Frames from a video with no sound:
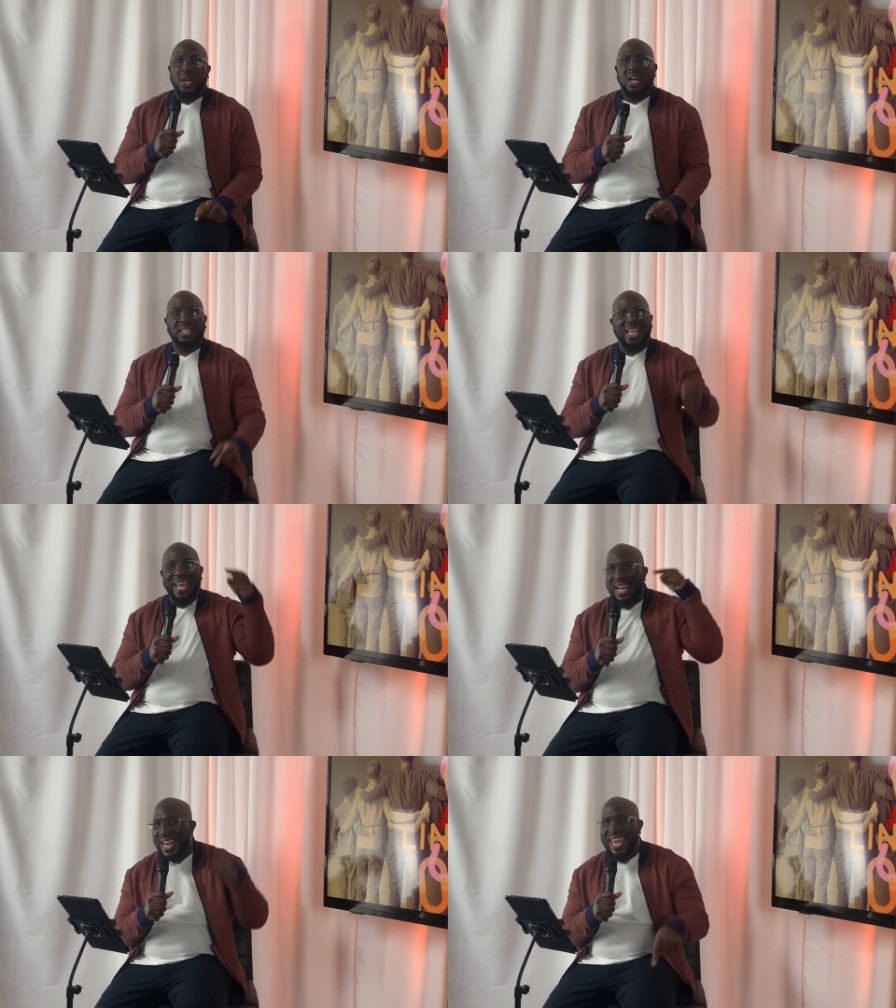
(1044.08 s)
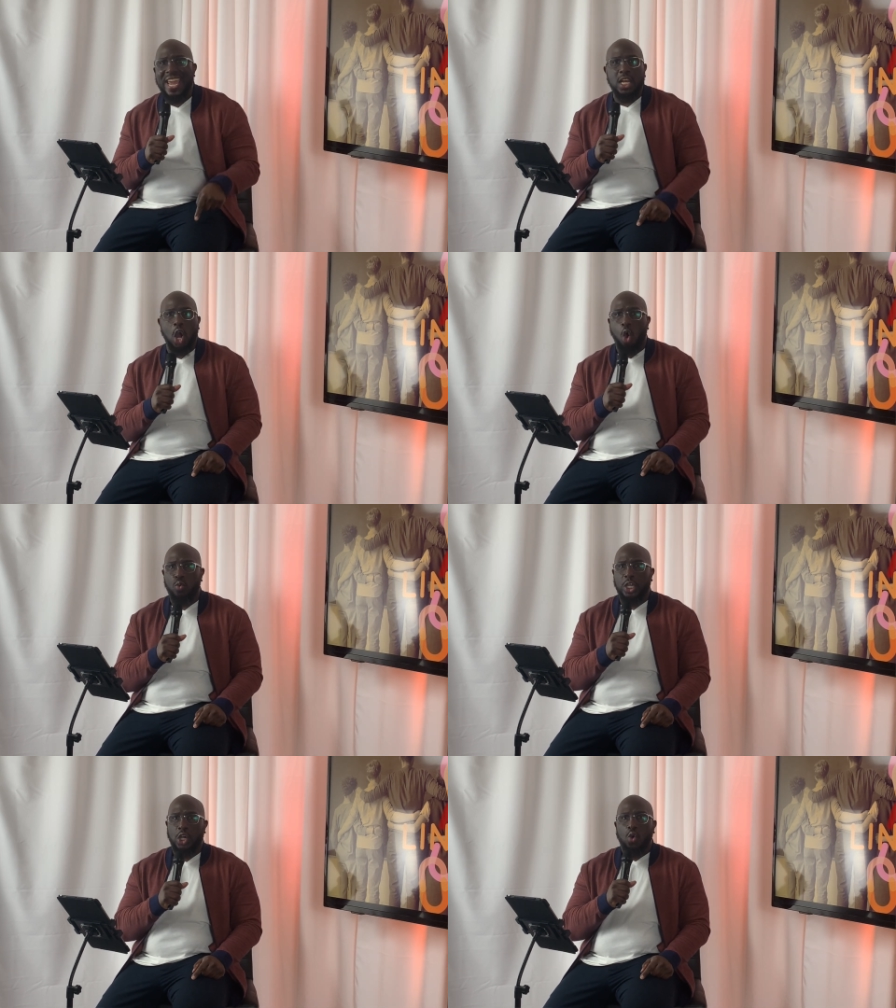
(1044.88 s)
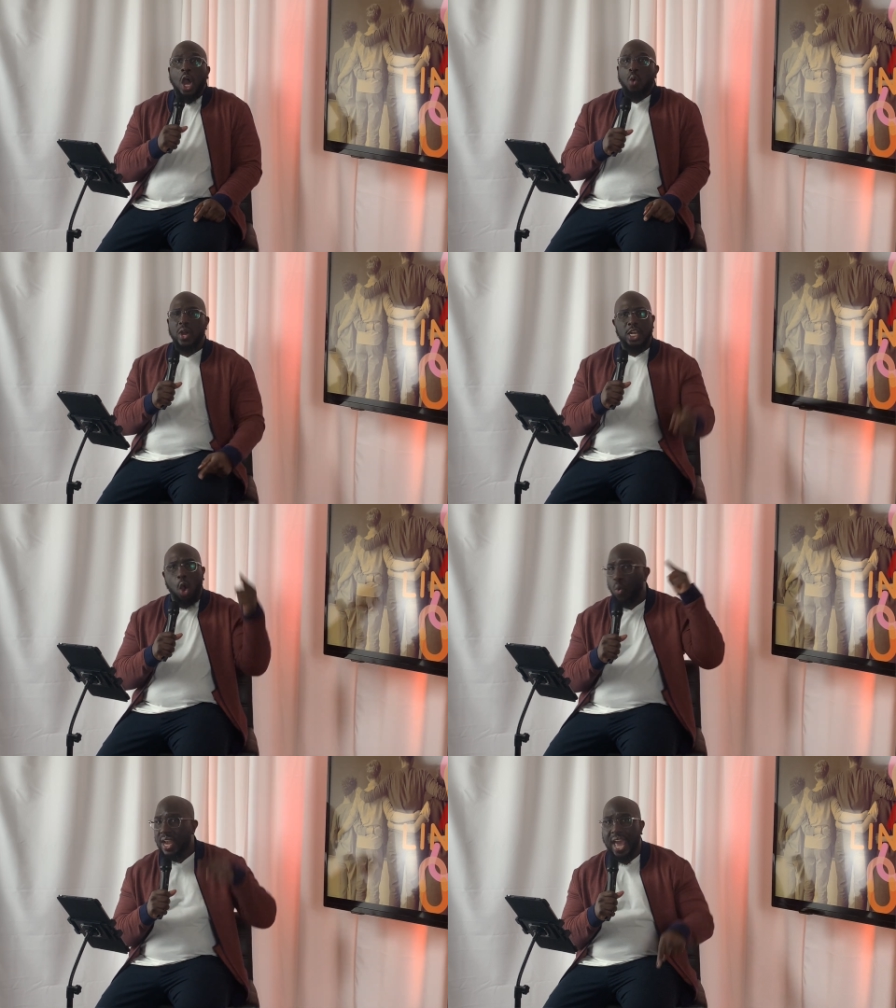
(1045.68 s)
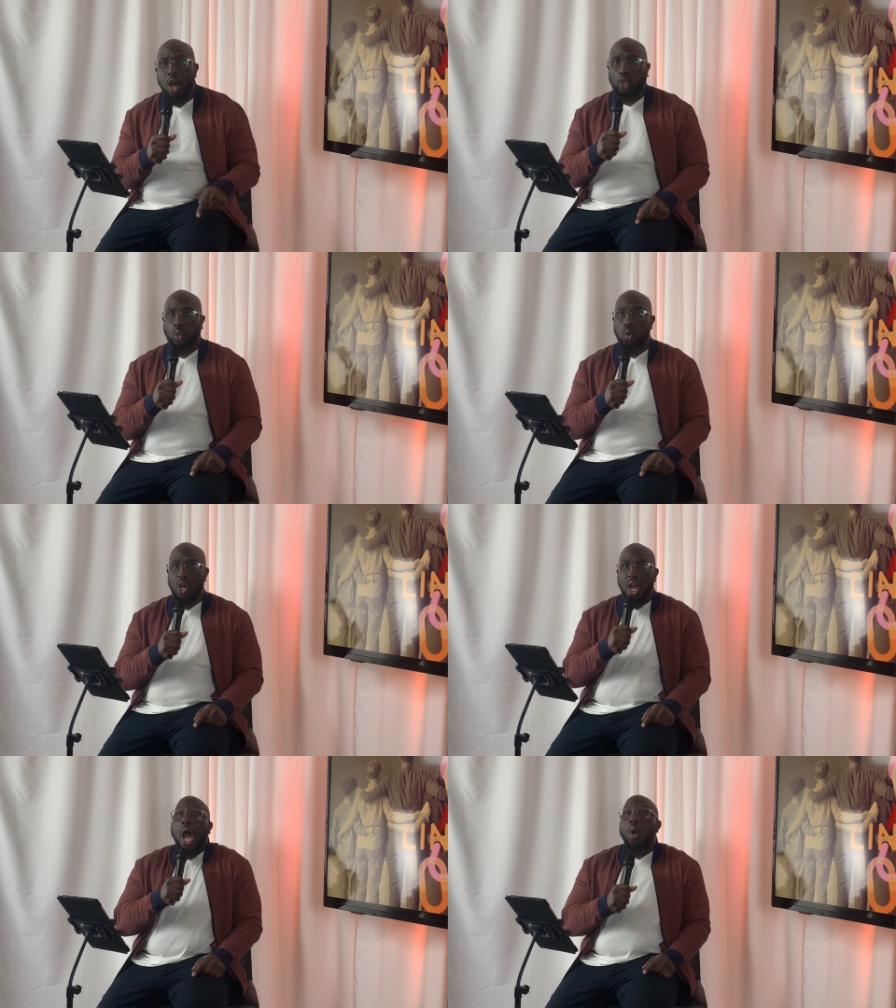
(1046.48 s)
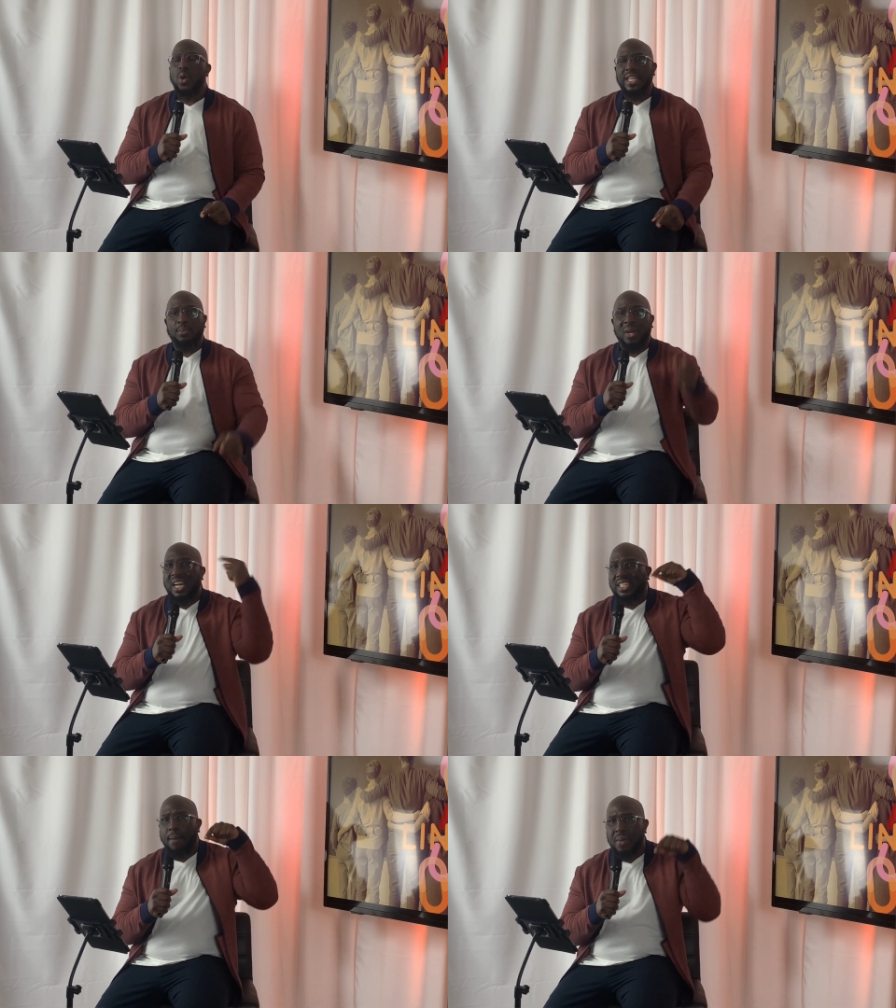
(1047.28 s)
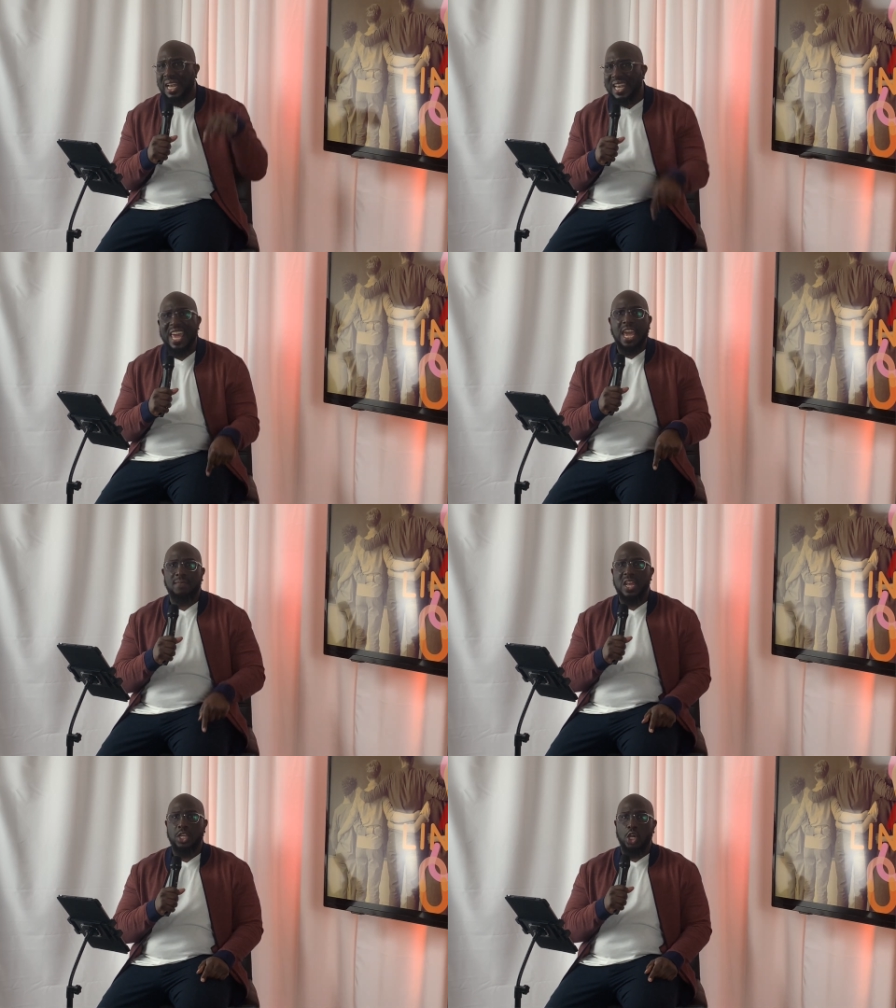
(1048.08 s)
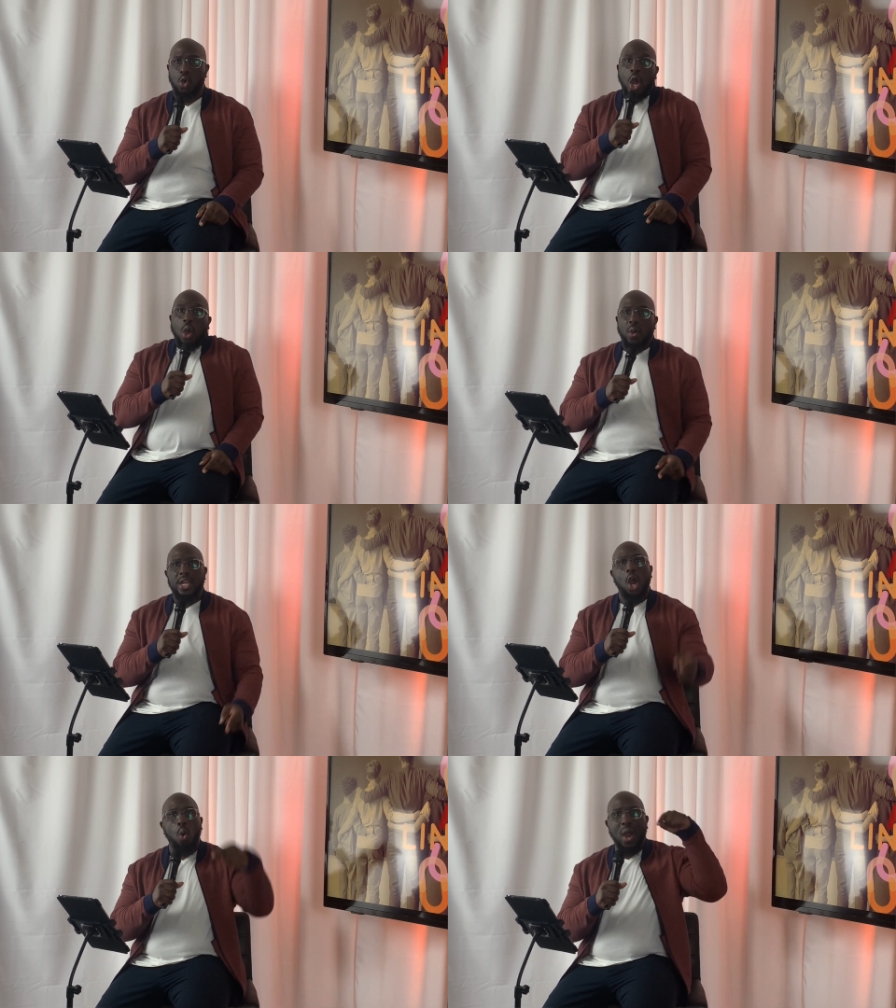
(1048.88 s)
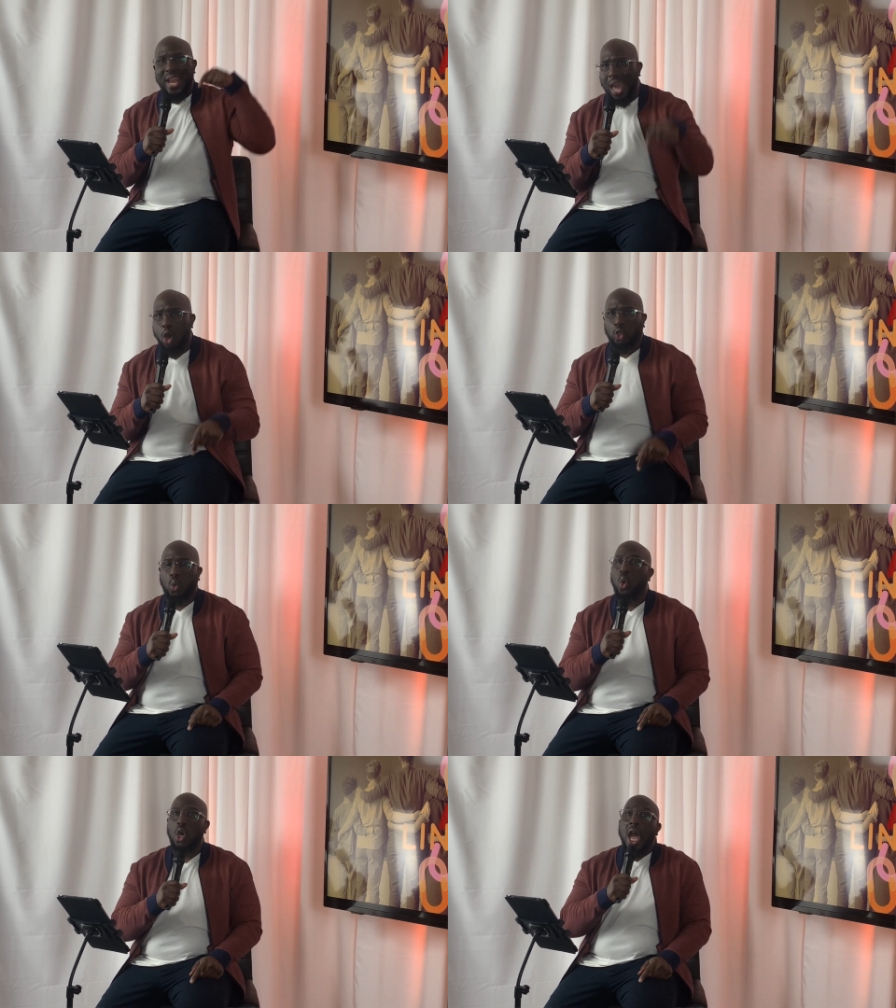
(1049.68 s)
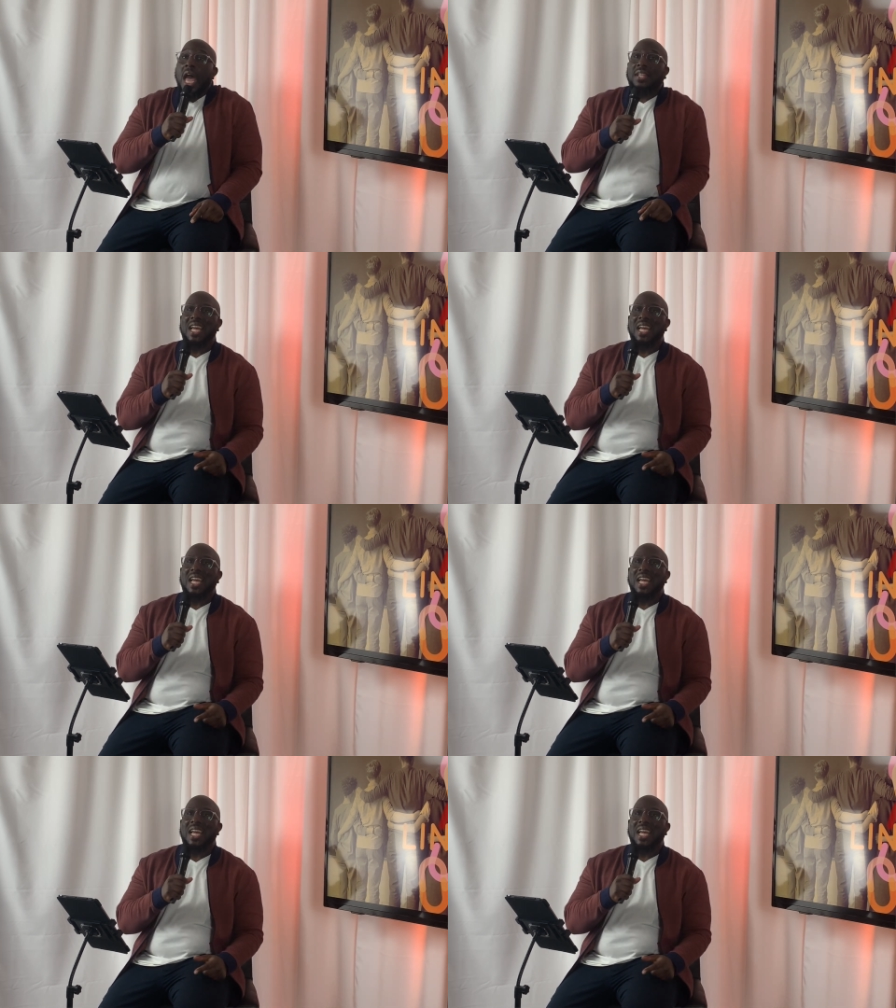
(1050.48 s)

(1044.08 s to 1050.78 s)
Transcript: because they leaned on you when no one else would, when because they believed in you when no one else would,